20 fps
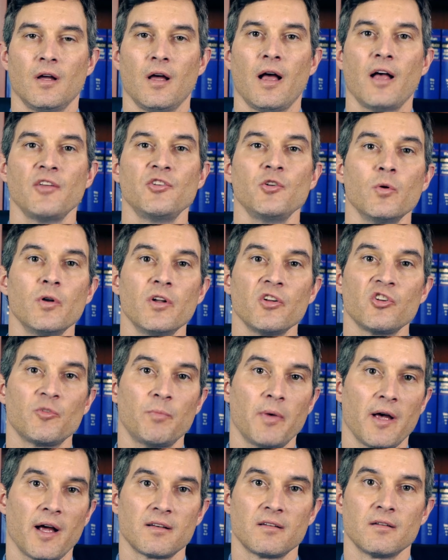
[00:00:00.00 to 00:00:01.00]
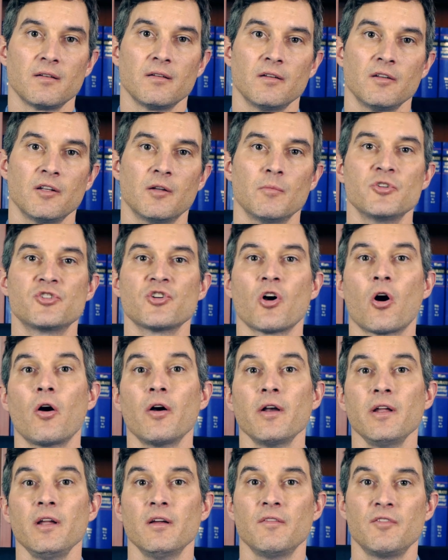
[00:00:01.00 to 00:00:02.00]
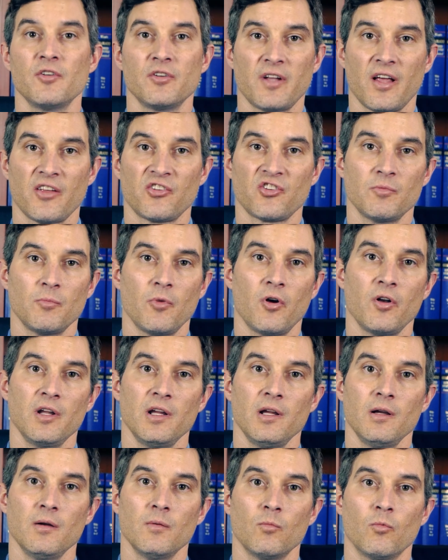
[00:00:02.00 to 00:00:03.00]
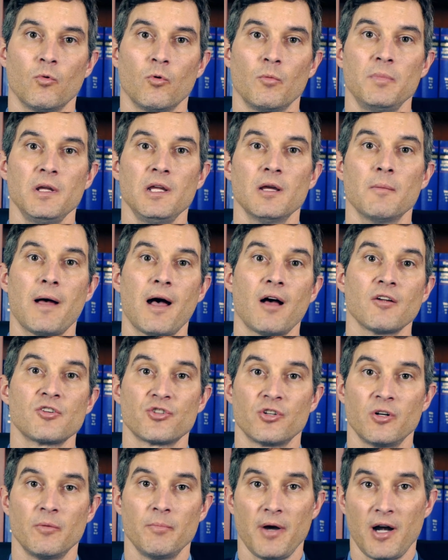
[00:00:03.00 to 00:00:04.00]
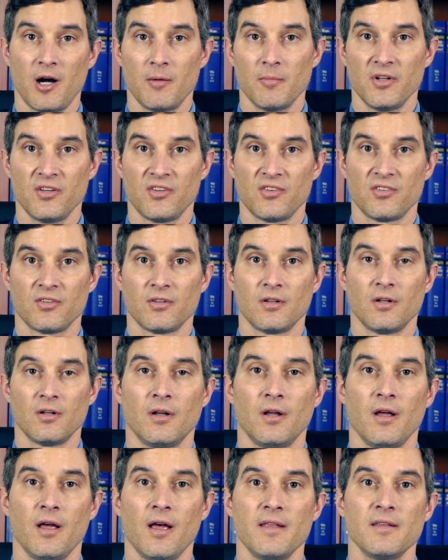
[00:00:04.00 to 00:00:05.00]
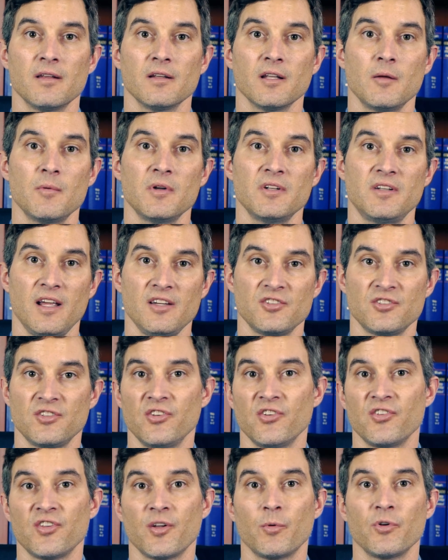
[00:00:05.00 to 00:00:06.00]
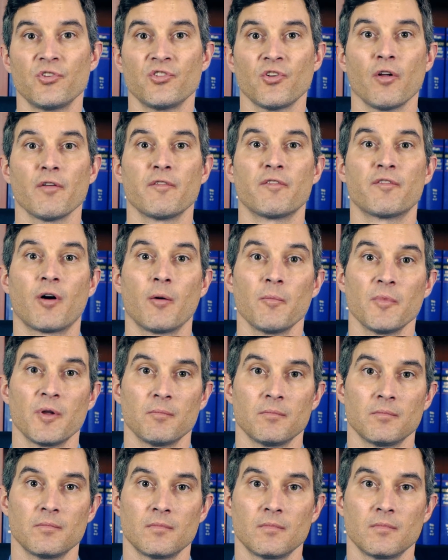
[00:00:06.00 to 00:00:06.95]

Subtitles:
As you would expect, the majority of your testimony will be about your impairments and the limitations that result from them.